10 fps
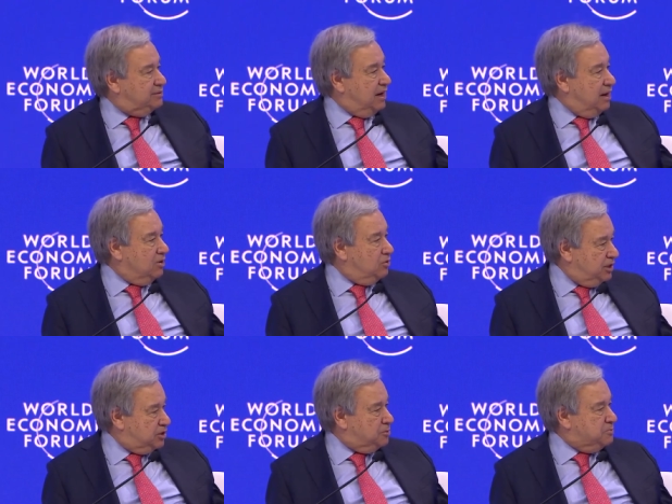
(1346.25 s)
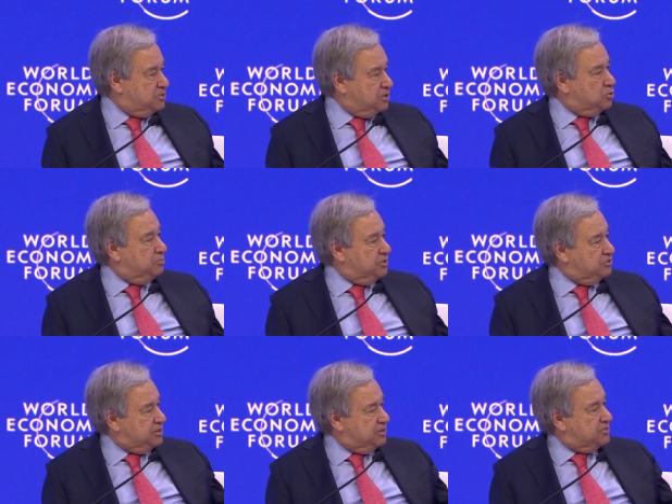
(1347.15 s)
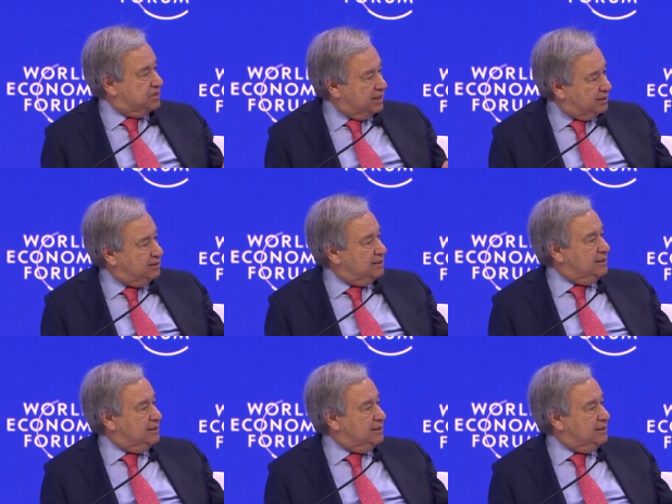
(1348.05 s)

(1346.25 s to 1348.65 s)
the algorithms need to be redesigned